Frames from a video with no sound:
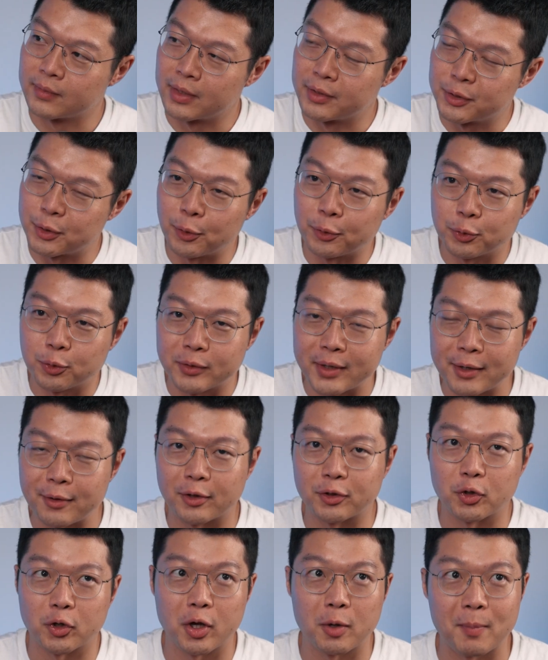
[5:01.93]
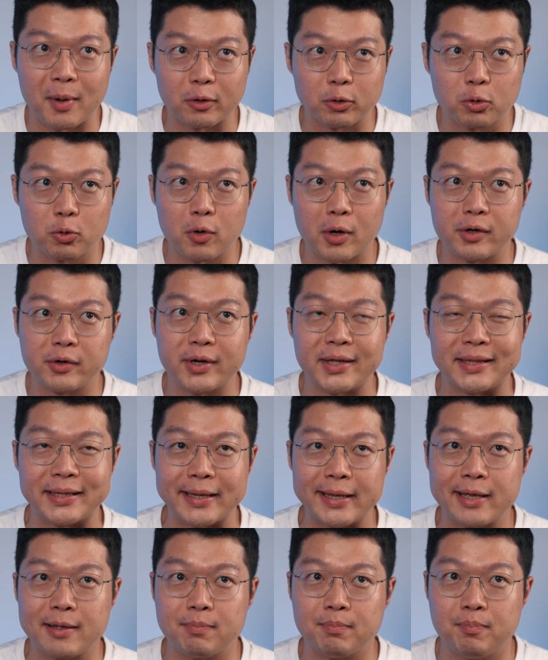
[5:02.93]
So today you're talking about
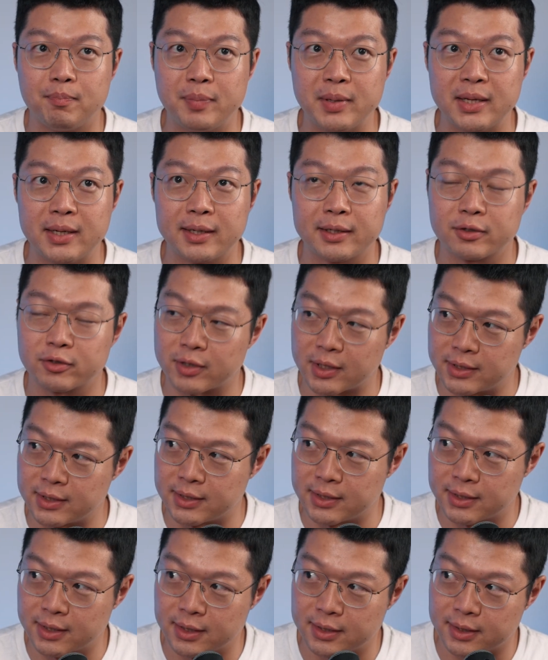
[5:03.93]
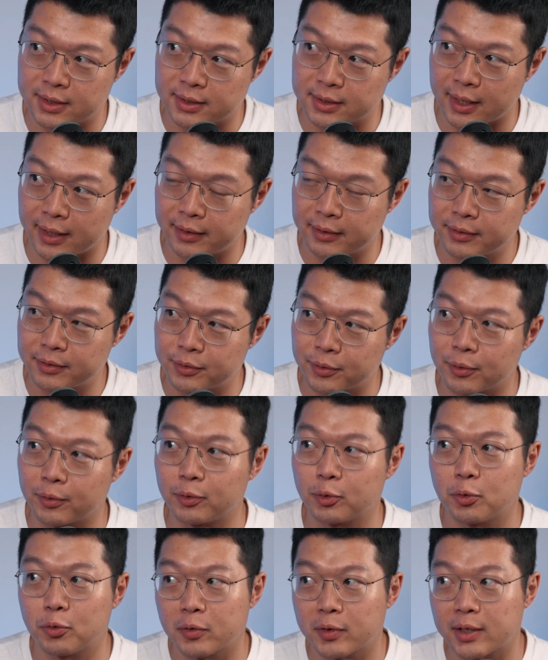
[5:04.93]
208 billion transistors inside. So
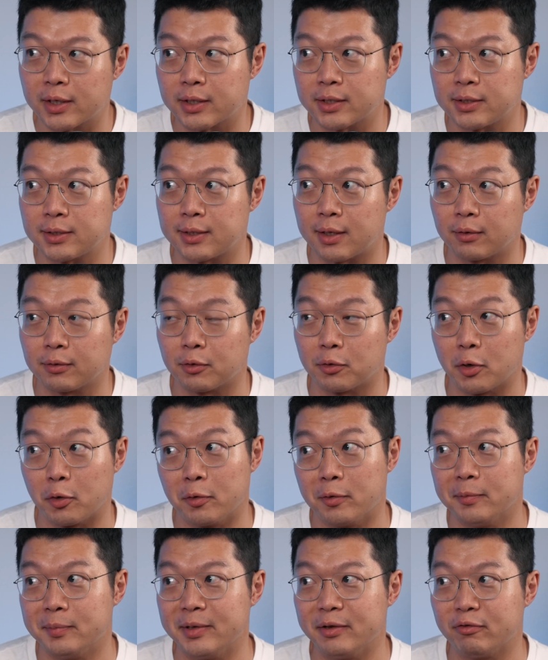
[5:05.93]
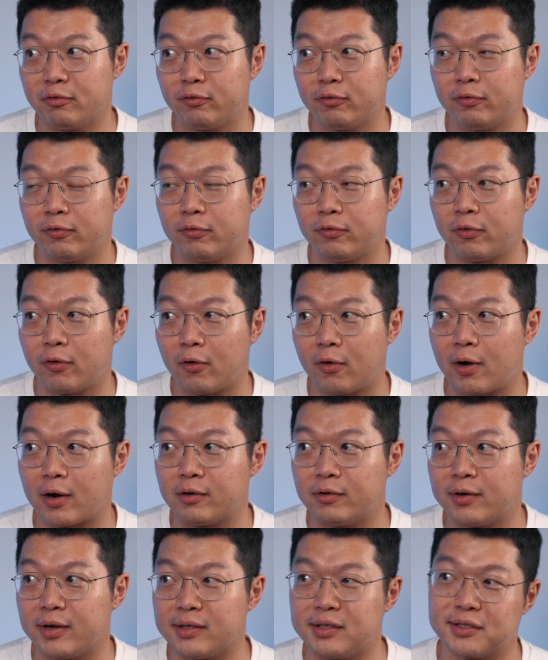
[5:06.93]
2 years down the road, it will be
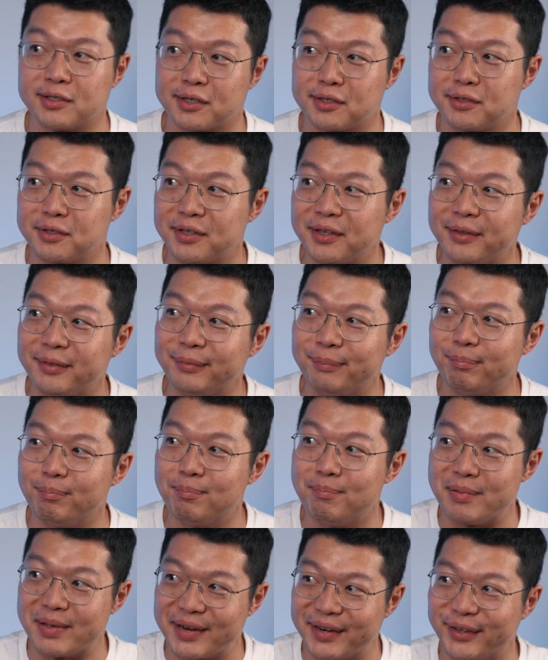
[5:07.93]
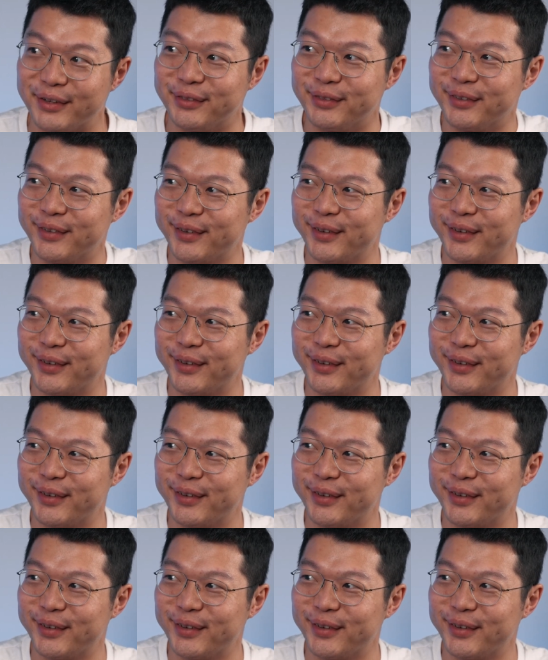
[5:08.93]
416 billion.